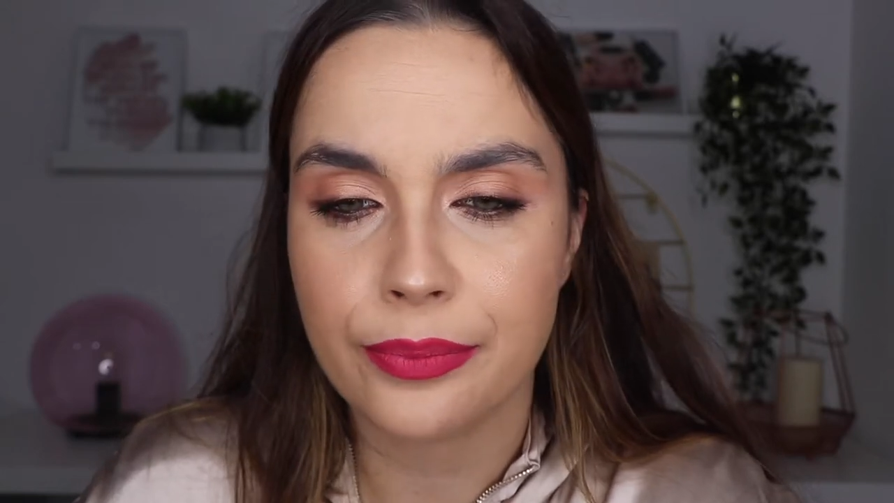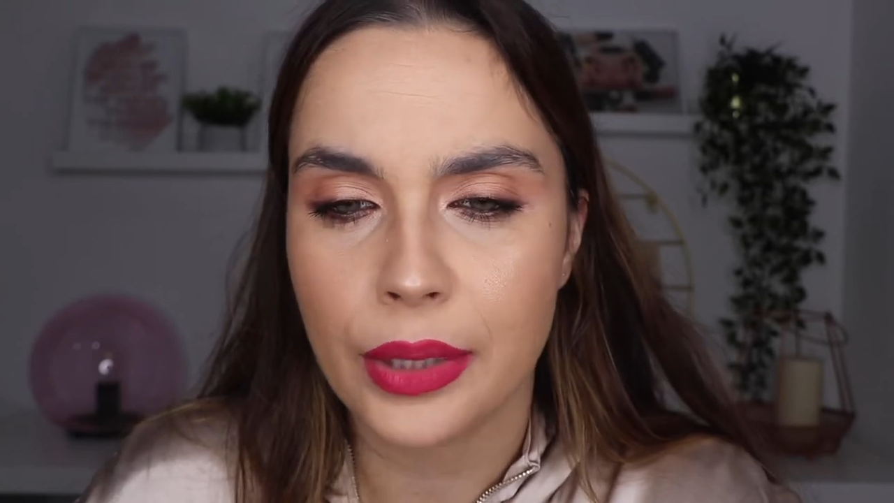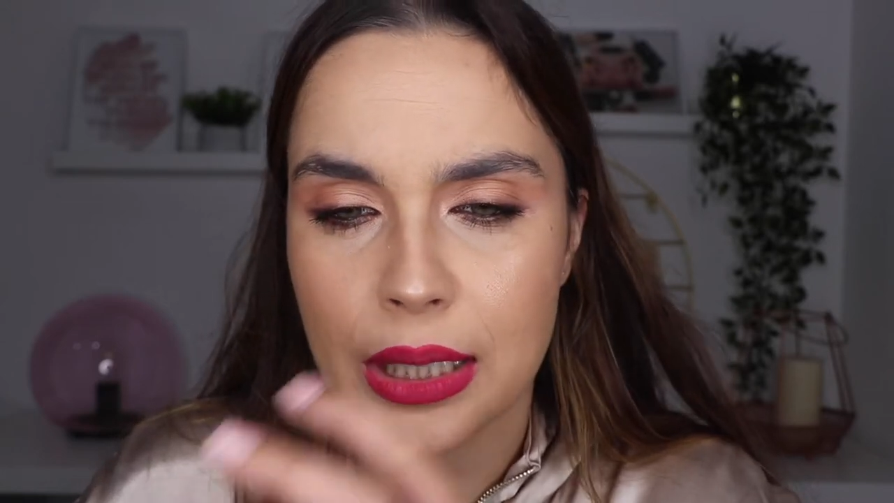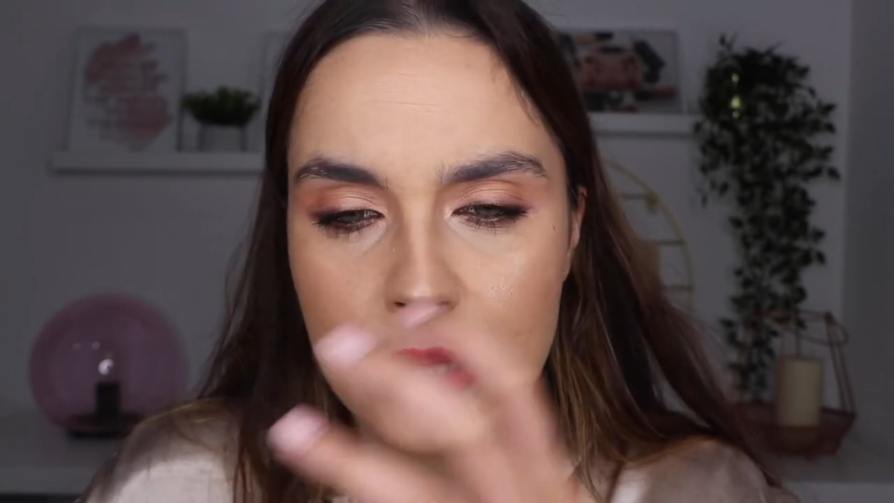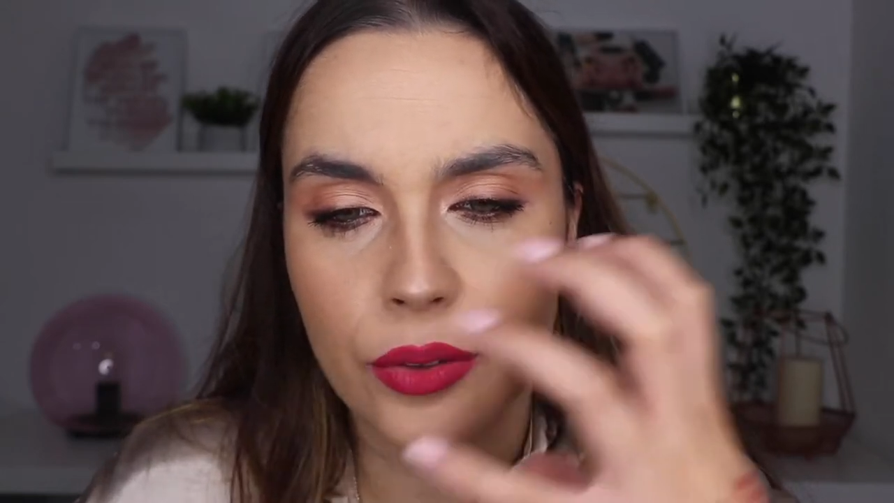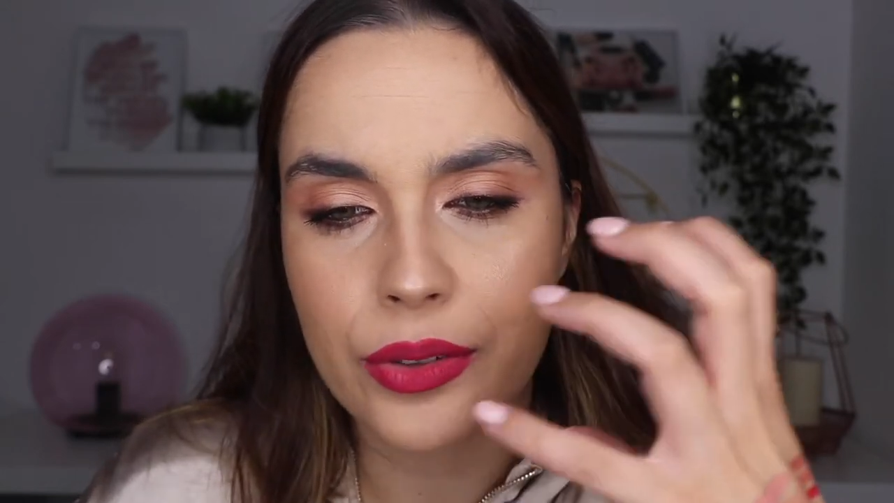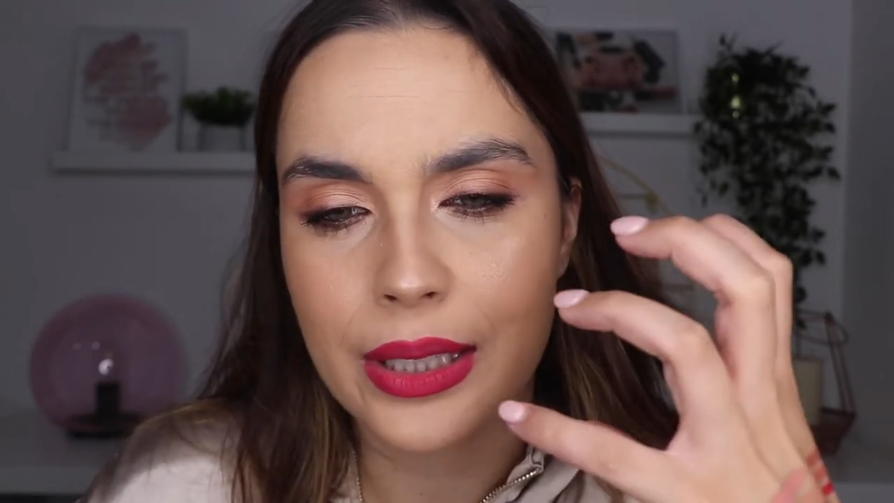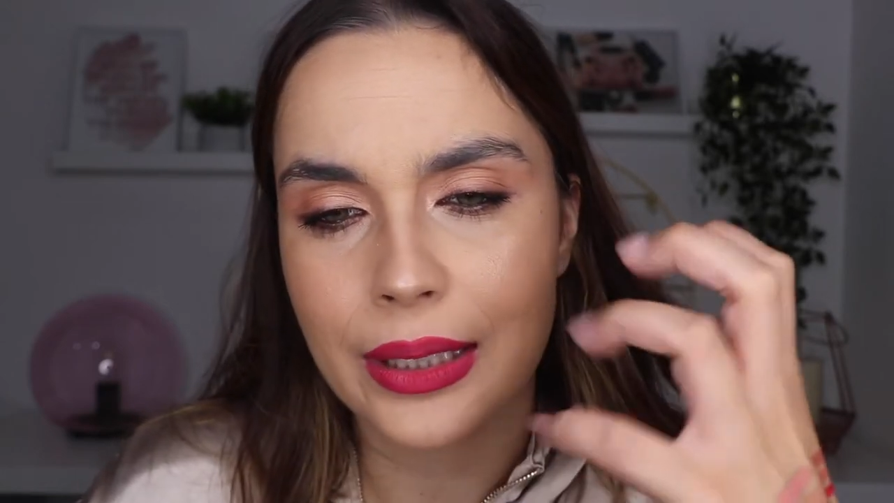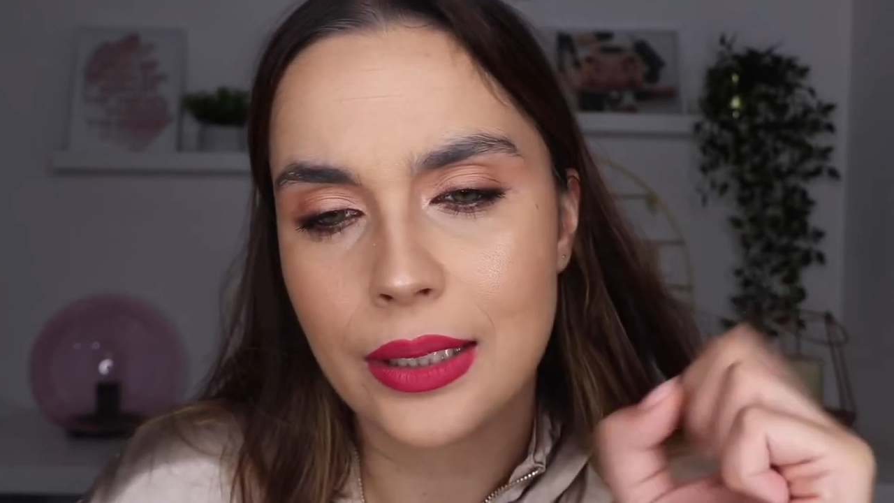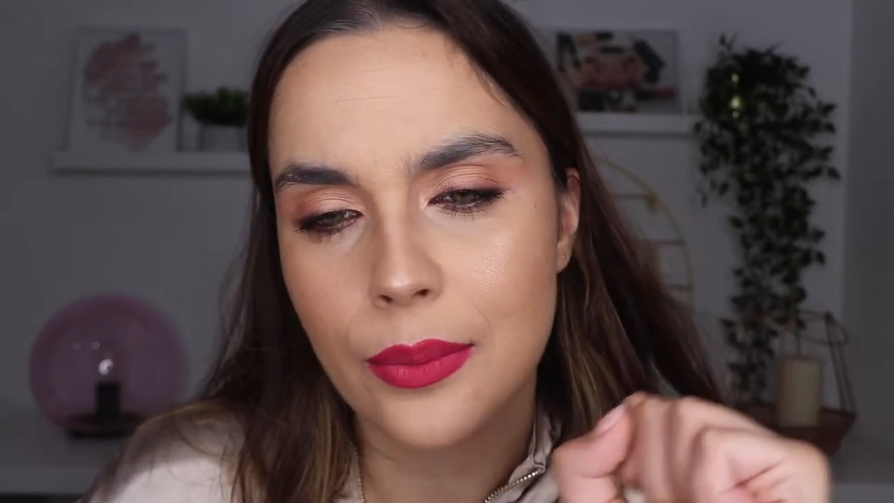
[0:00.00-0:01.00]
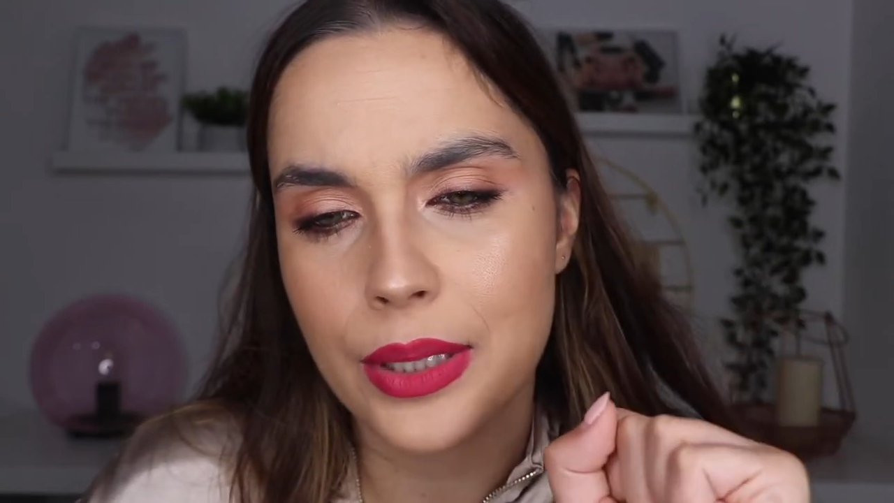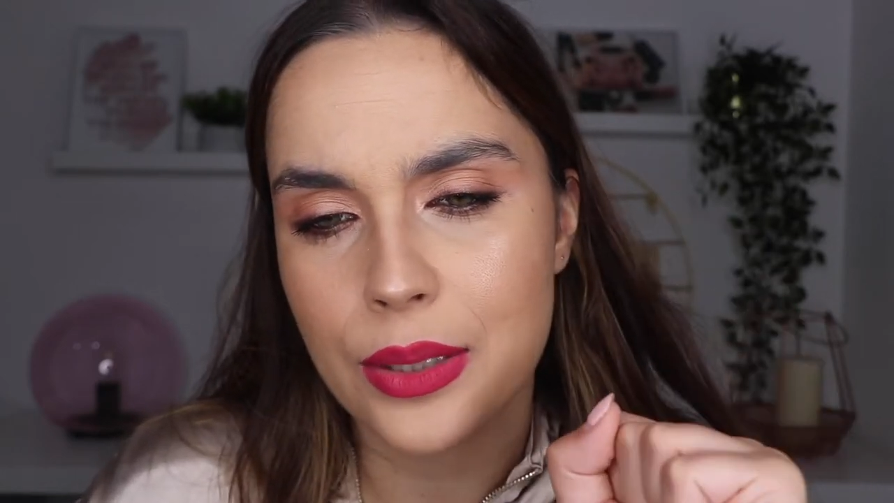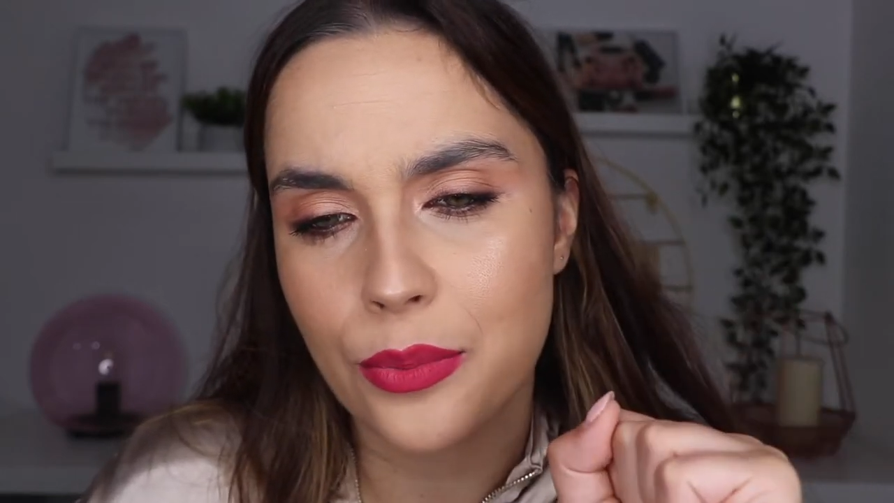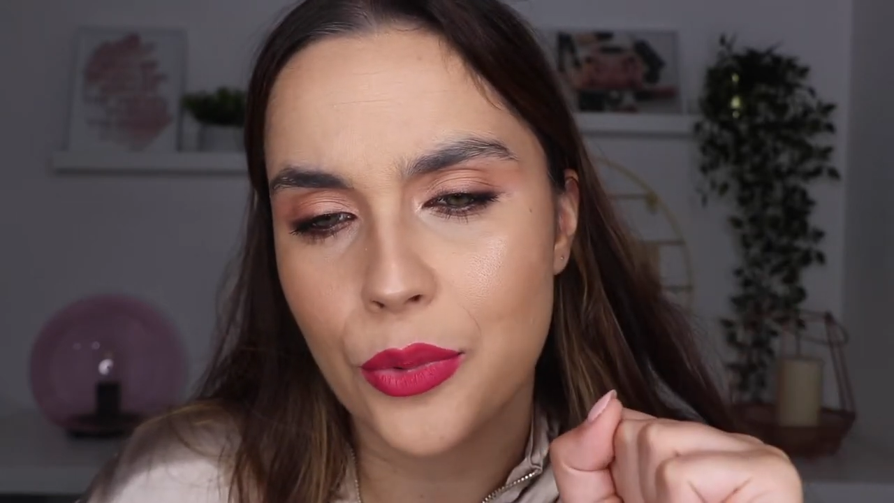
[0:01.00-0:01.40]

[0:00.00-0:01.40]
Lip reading: but it looks a little bit